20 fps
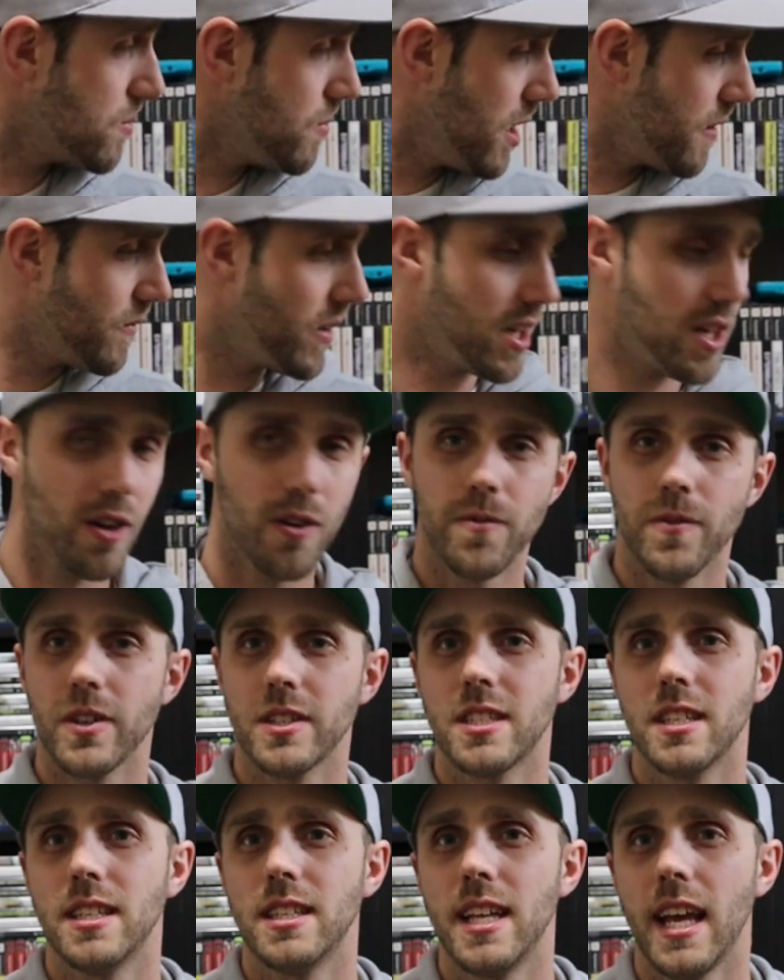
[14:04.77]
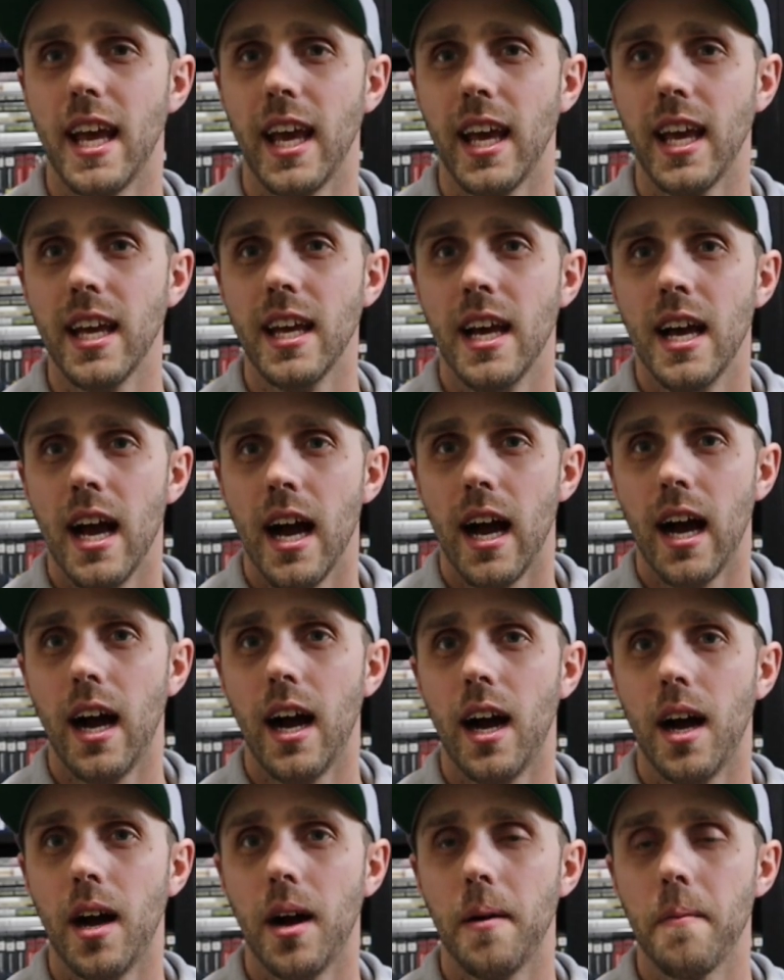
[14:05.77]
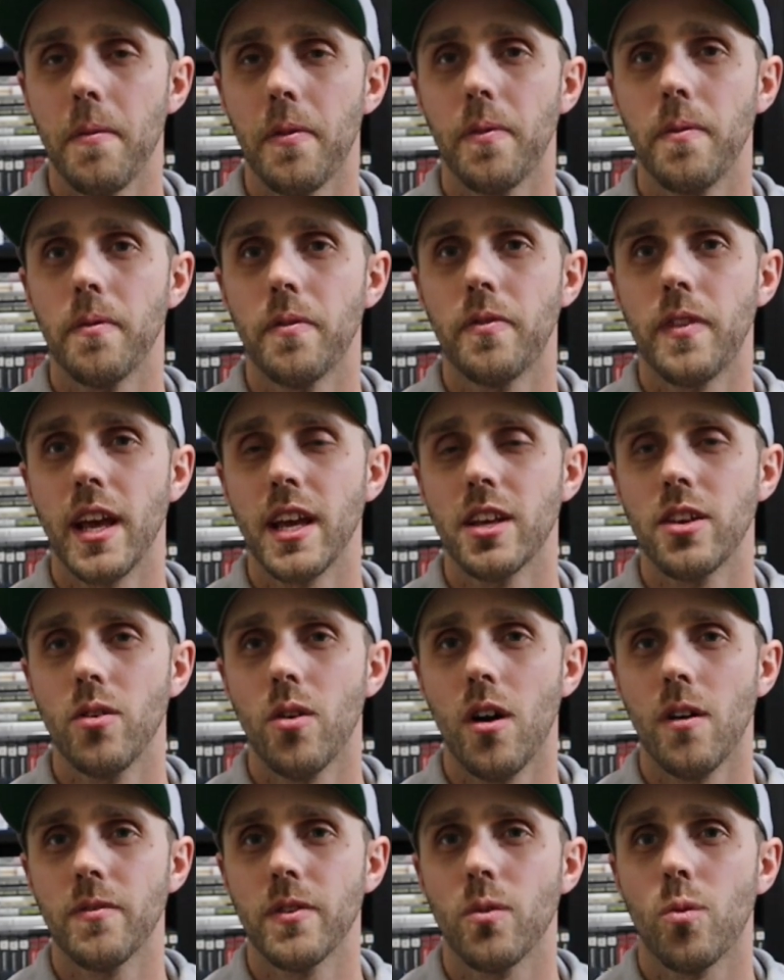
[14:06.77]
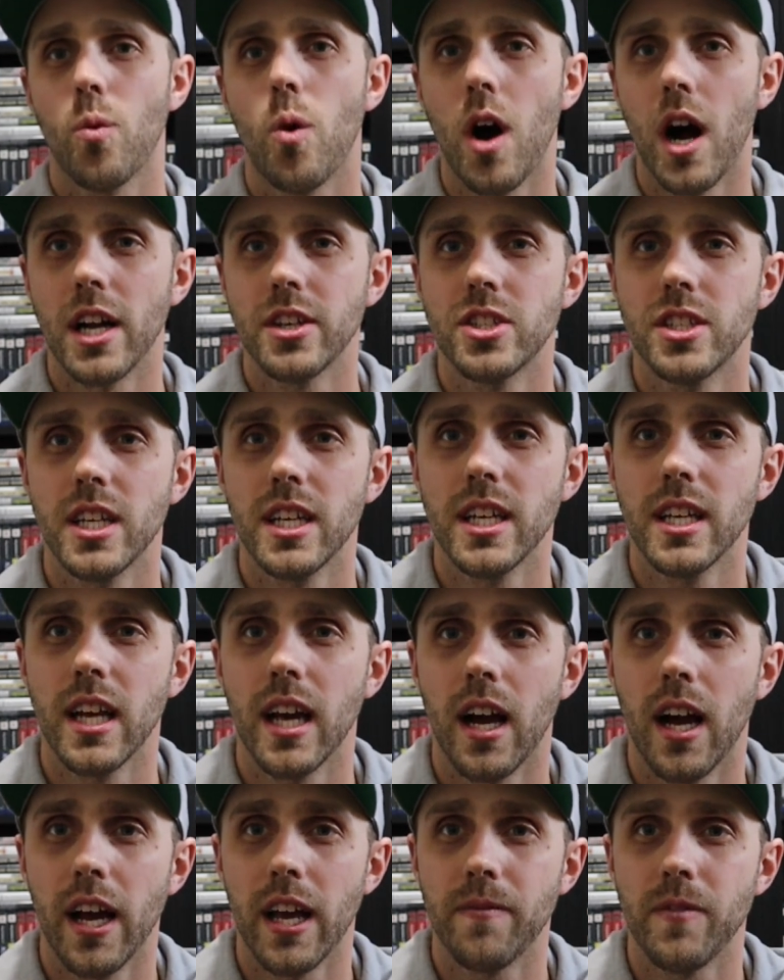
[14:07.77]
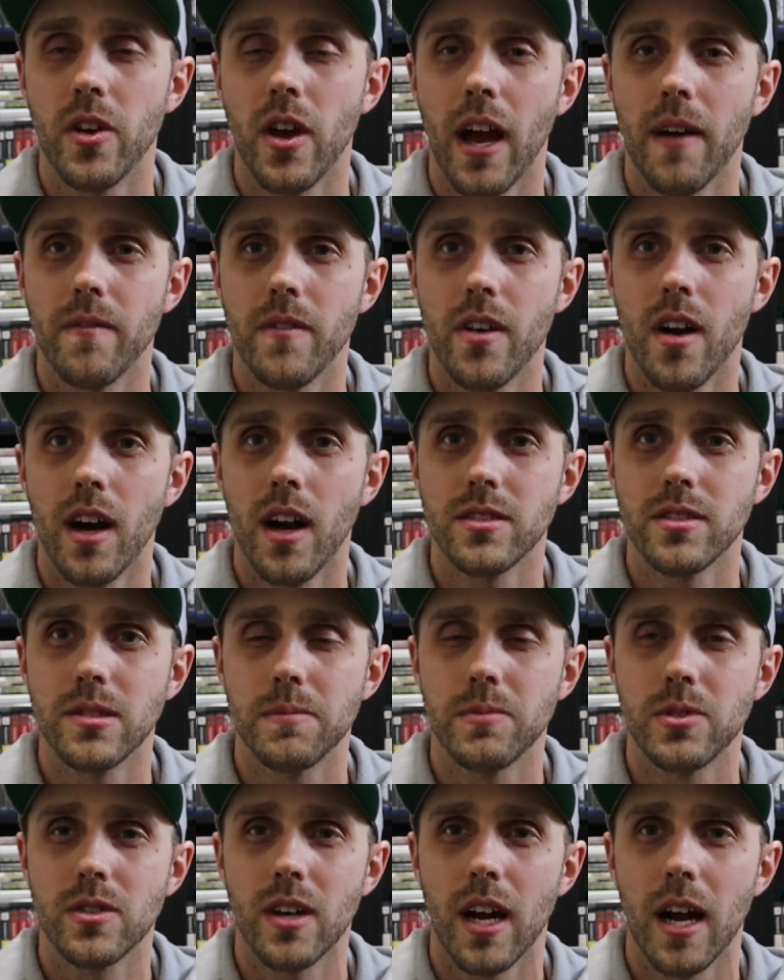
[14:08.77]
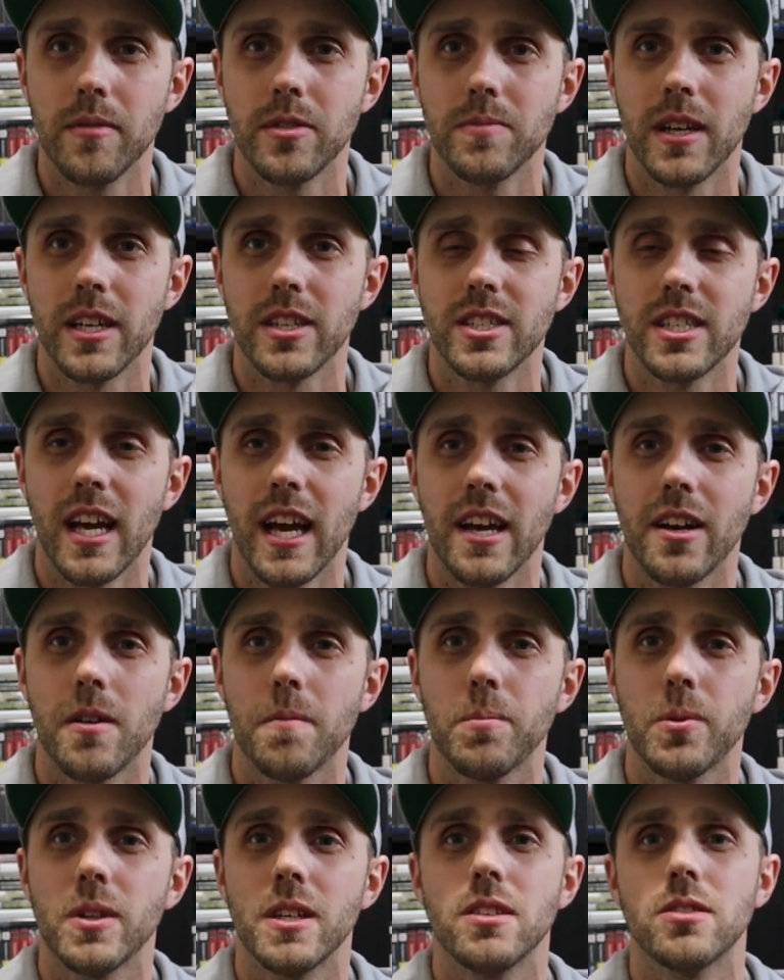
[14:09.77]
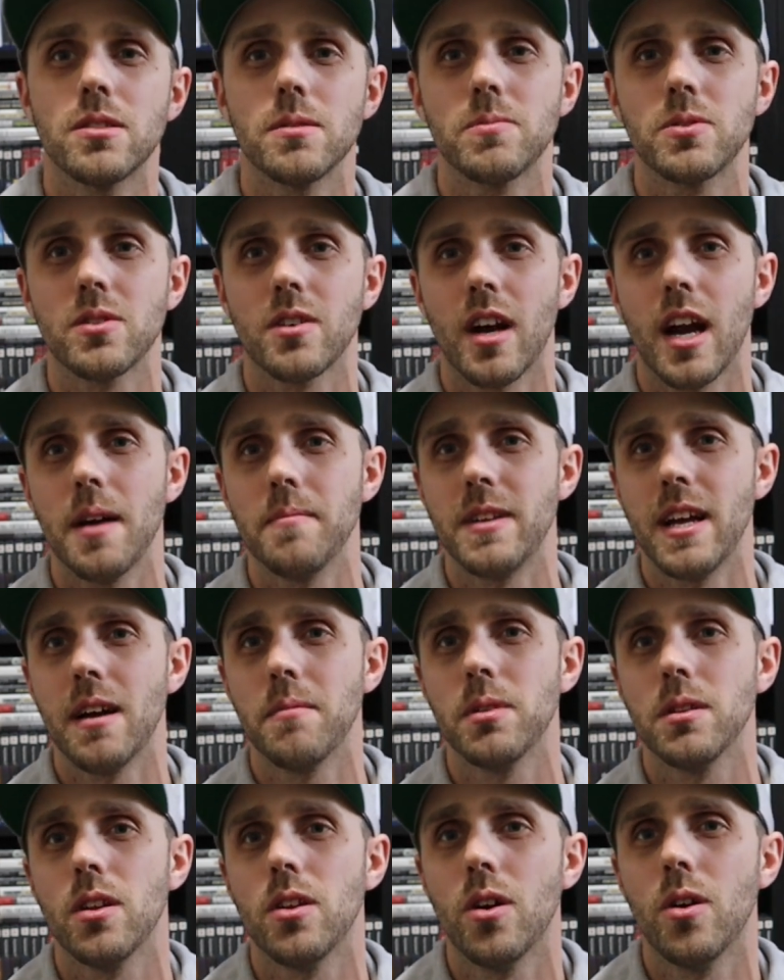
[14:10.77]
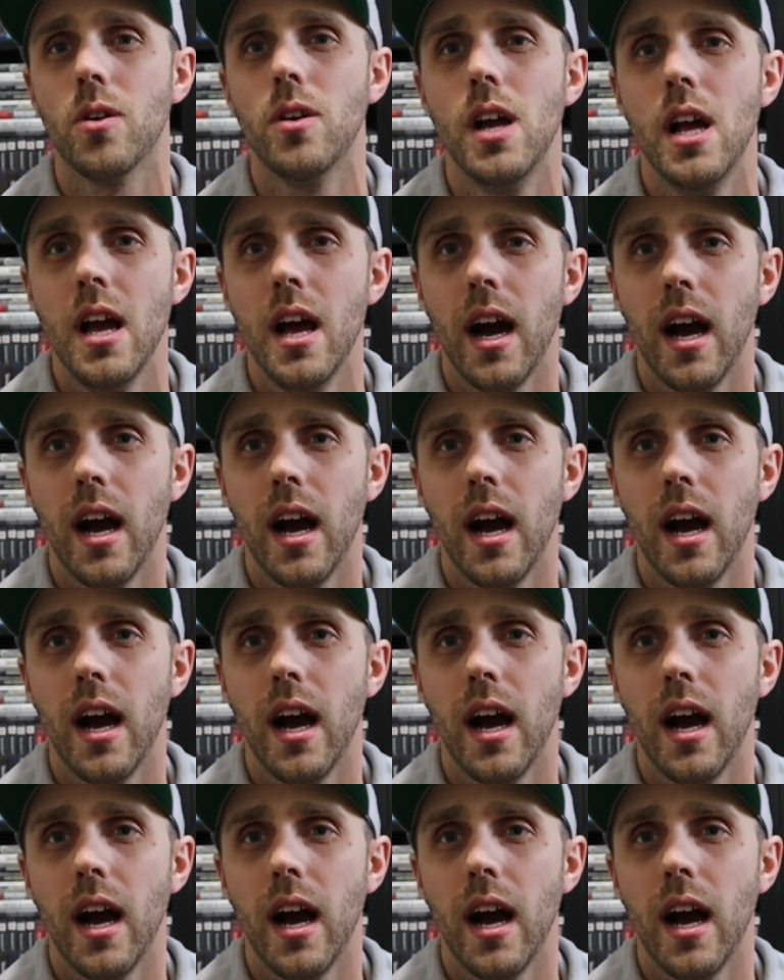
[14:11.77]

my video for today. Thank you all for watching. If you have not subscribed to my channel, please subscribe down below.